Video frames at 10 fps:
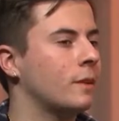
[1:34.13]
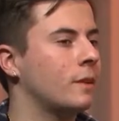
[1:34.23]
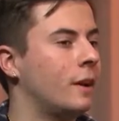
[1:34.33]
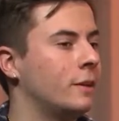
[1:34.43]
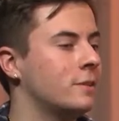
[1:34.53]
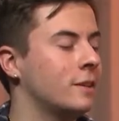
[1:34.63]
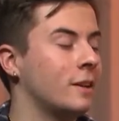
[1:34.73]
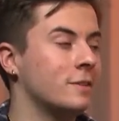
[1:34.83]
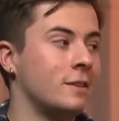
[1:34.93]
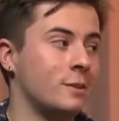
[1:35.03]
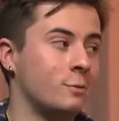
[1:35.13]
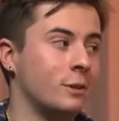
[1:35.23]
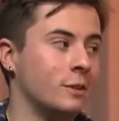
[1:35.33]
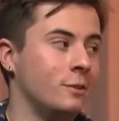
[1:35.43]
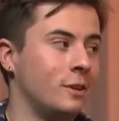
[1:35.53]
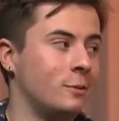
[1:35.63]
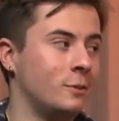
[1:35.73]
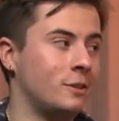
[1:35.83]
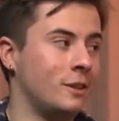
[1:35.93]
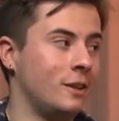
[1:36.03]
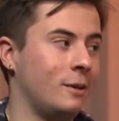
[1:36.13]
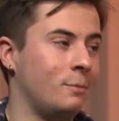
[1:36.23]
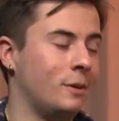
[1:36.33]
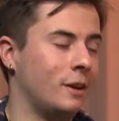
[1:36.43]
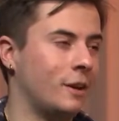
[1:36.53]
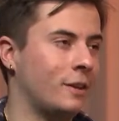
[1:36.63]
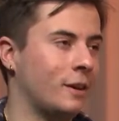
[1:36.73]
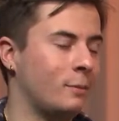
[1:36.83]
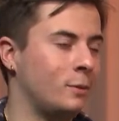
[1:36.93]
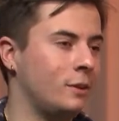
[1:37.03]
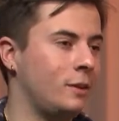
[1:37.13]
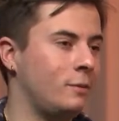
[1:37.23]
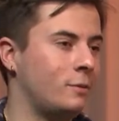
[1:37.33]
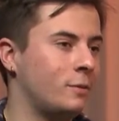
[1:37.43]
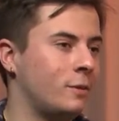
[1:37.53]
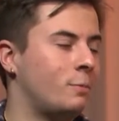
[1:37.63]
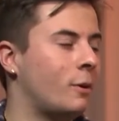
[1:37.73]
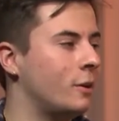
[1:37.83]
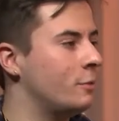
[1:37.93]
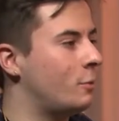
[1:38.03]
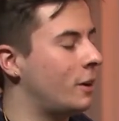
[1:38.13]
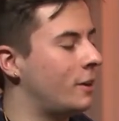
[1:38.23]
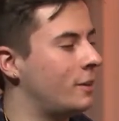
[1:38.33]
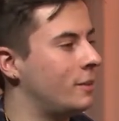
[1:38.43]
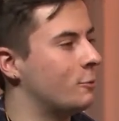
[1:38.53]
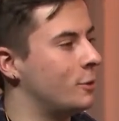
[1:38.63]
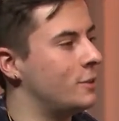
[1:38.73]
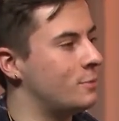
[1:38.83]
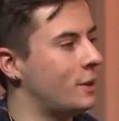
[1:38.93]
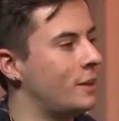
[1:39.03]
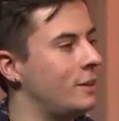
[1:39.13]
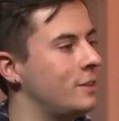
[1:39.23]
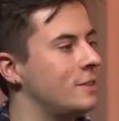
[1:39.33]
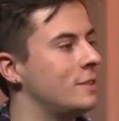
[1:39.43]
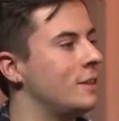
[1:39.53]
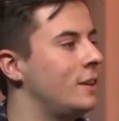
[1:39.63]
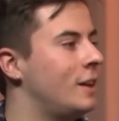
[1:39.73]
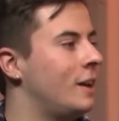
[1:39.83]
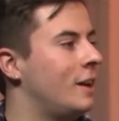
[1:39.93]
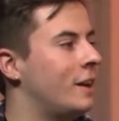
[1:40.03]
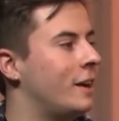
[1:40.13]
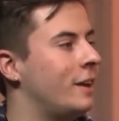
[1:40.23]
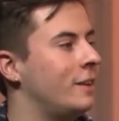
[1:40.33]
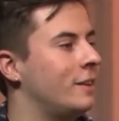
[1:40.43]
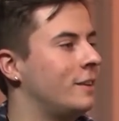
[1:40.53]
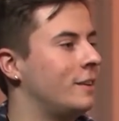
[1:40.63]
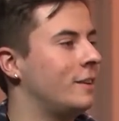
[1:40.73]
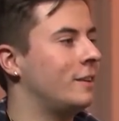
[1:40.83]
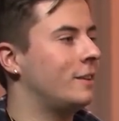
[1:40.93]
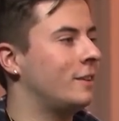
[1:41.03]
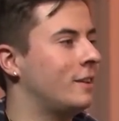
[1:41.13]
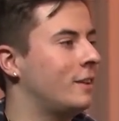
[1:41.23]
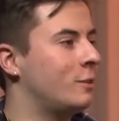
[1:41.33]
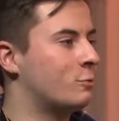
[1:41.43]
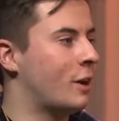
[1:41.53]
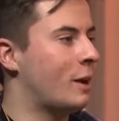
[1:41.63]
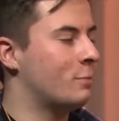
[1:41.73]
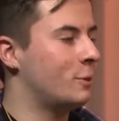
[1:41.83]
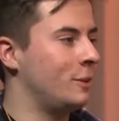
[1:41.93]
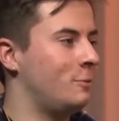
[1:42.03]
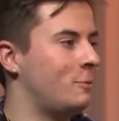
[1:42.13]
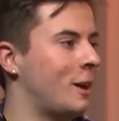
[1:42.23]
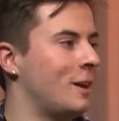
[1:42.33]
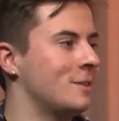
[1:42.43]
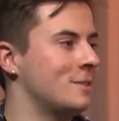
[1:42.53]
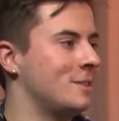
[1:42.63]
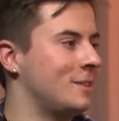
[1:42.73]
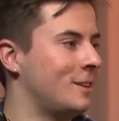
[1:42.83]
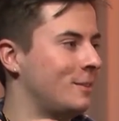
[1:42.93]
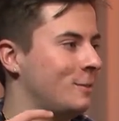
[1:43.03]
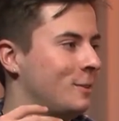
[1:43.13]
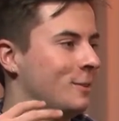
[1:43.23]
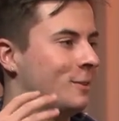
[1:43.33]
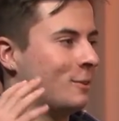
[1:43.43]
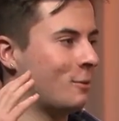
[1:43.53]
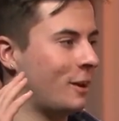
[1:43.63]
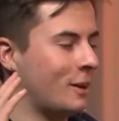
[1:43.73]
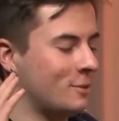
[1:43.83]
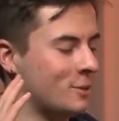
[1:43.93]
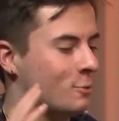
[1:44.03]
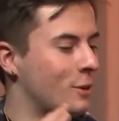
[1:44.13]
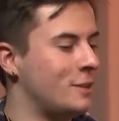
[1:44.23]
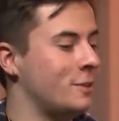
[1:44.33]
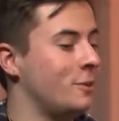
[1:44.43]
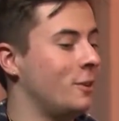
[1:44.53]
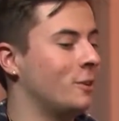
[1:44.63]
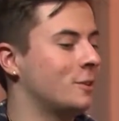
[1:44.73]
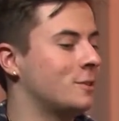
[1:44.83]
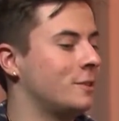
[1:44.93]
I just think it has a nice ring to it, I will say that. But I believe part of what the reason behind it is I can rap really fast, and greyhounds are racing dogs.